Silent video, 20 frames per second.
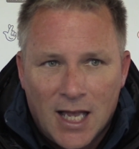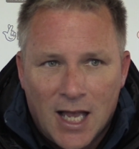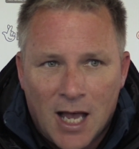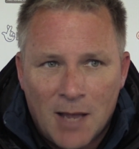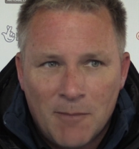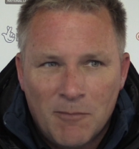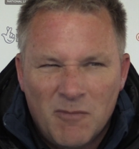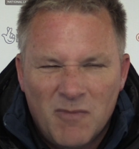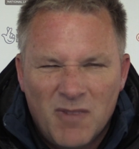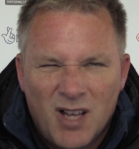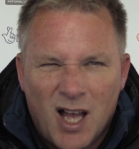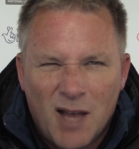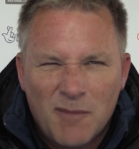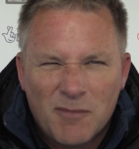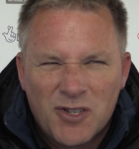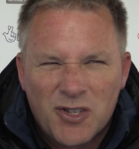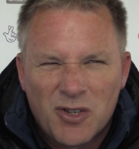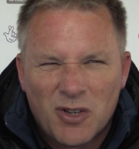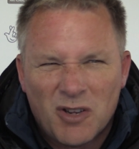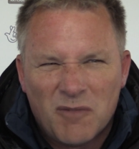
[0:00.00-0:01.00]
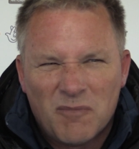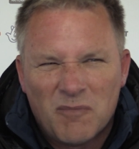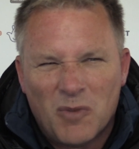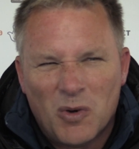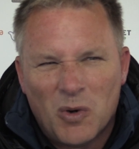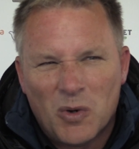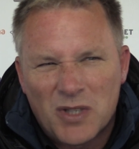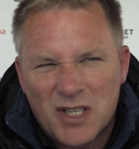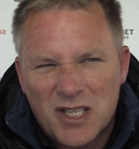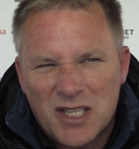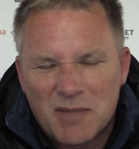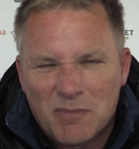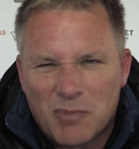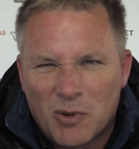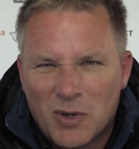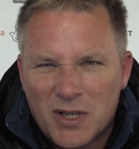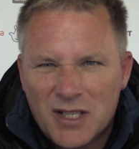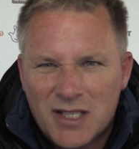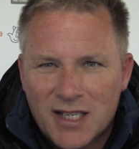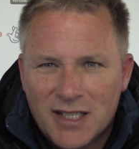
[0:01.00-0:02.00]
I'm sort of more
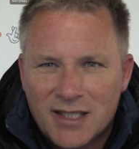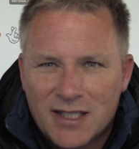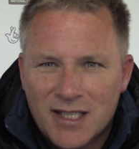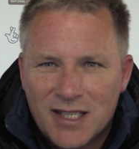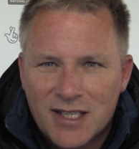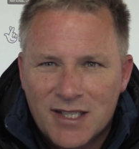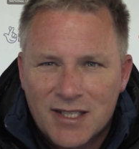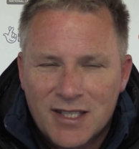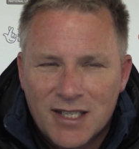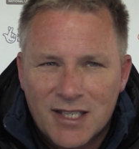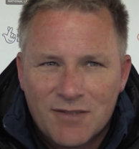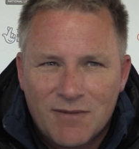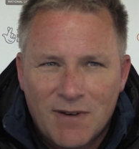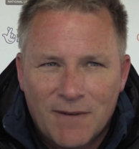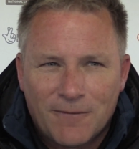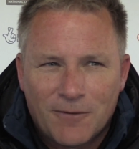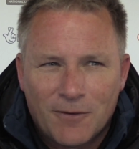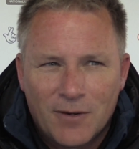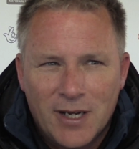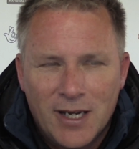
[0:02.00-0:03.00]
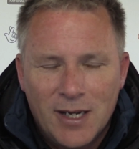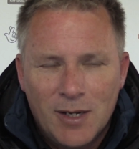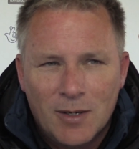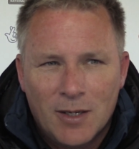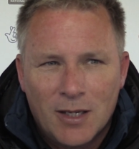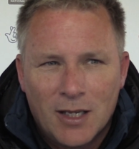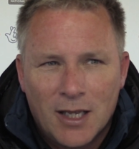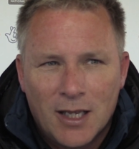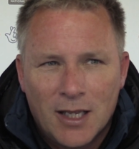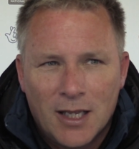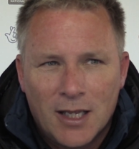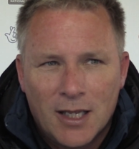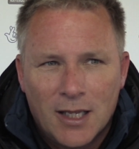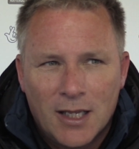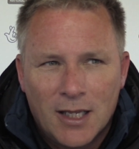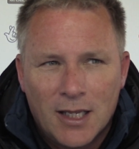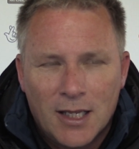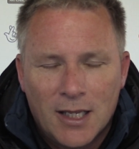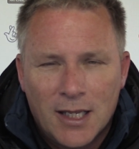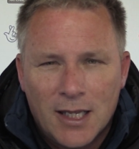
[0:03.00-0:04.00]
disappointed. This referee,
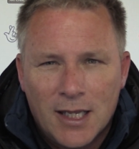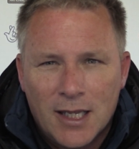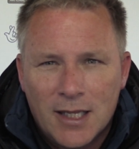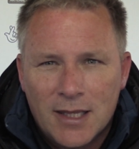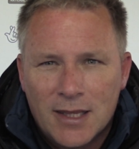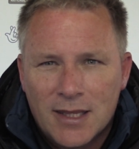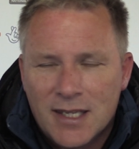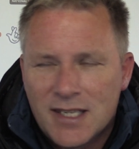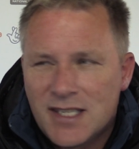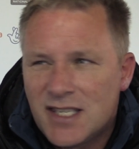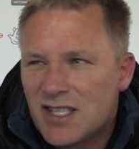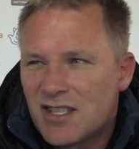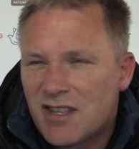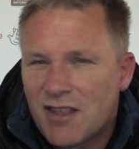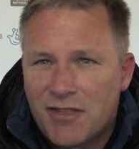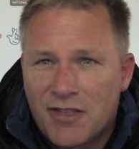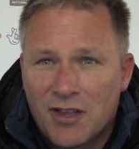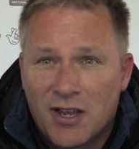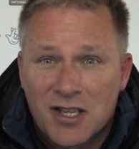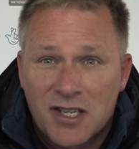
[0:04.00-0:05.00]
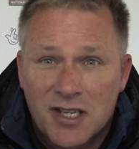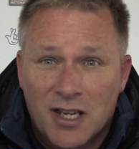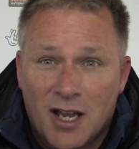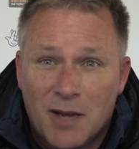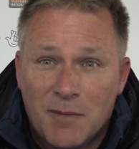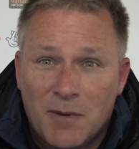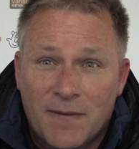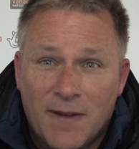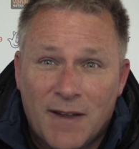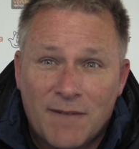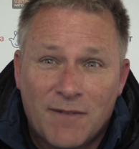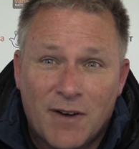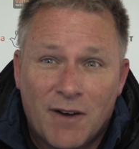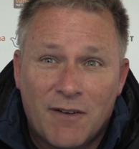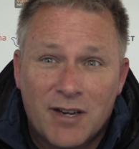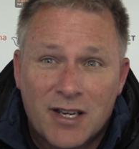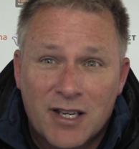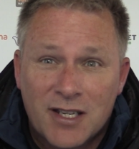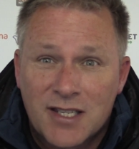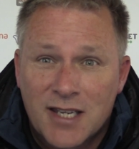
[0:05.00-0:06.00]
this is the 3rd time we've had
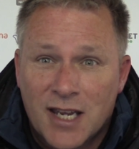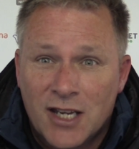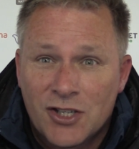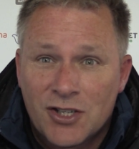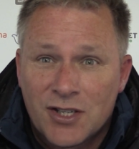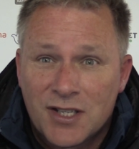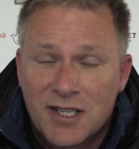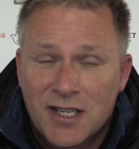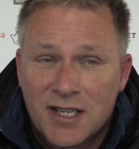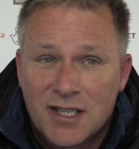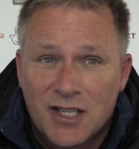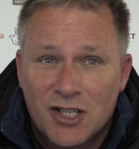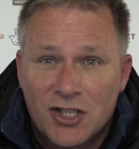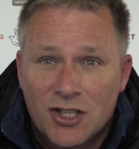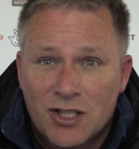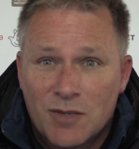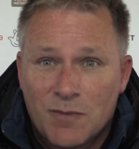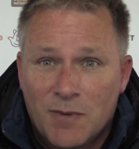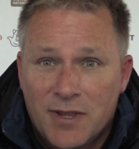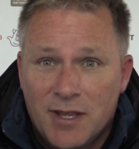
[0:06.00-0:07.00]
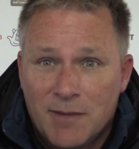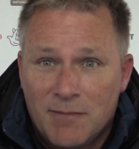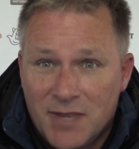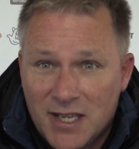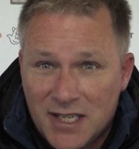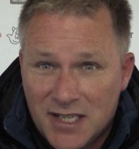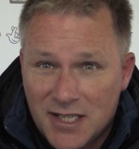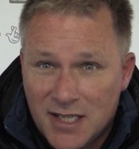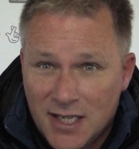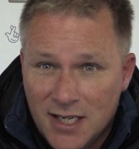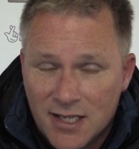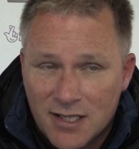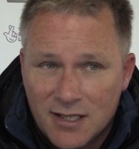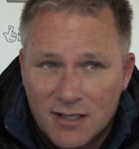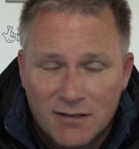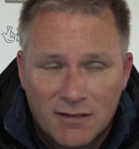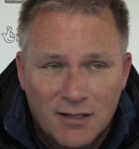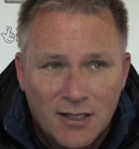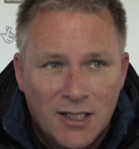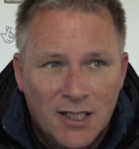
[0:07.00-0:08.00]
very contentious decisions with him this
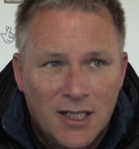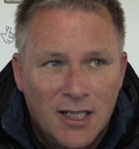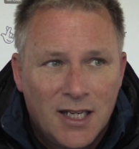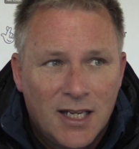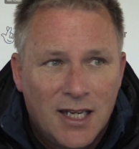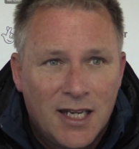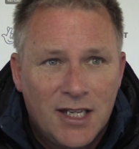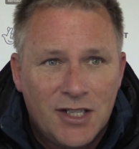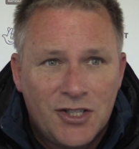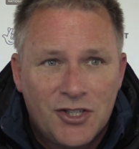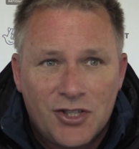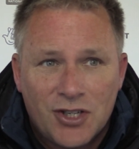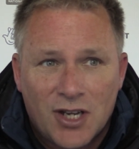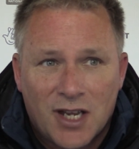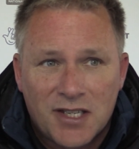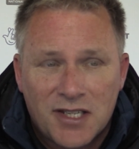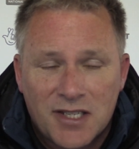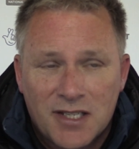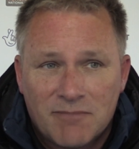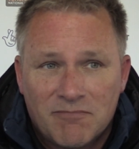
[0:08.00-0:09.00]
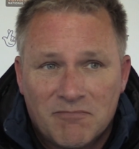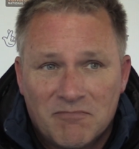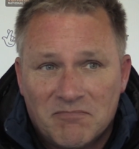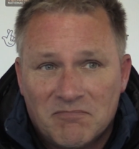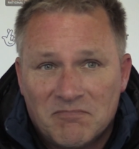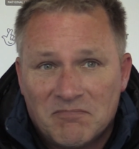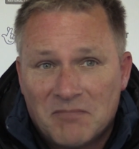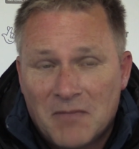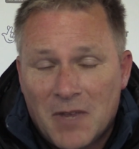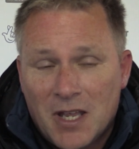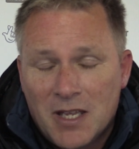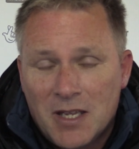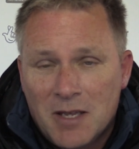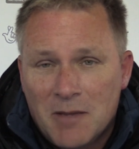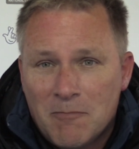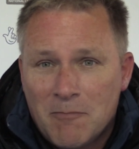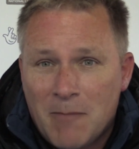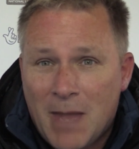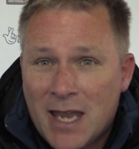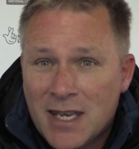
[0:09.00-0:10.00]
season. He's just
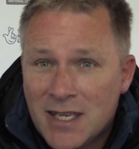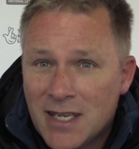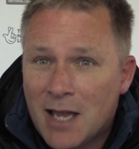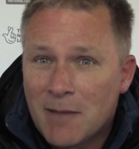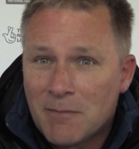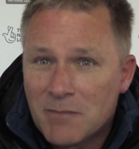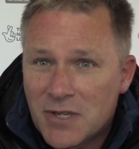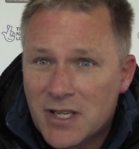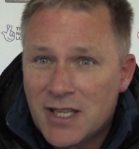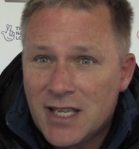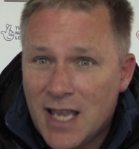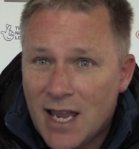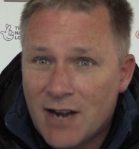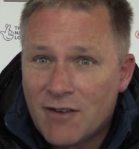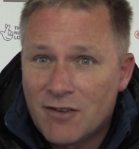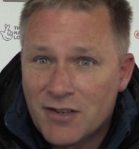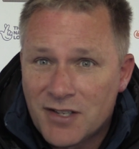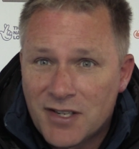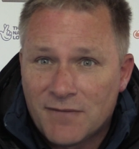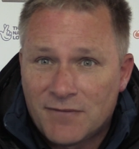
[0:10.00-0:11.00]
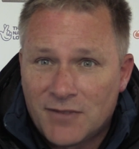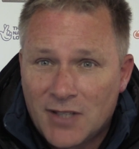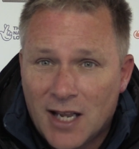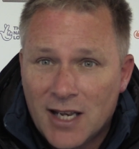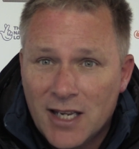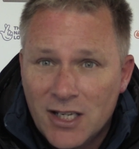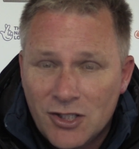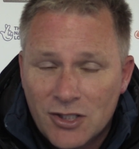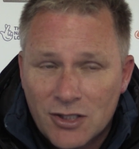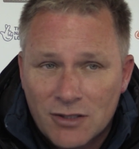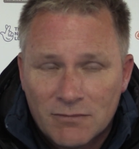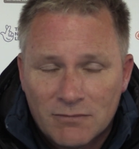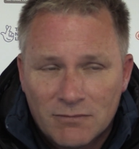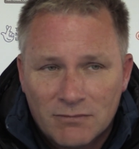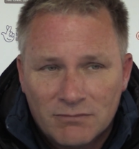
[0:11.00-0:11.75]
manned up to the errors of Dulwich.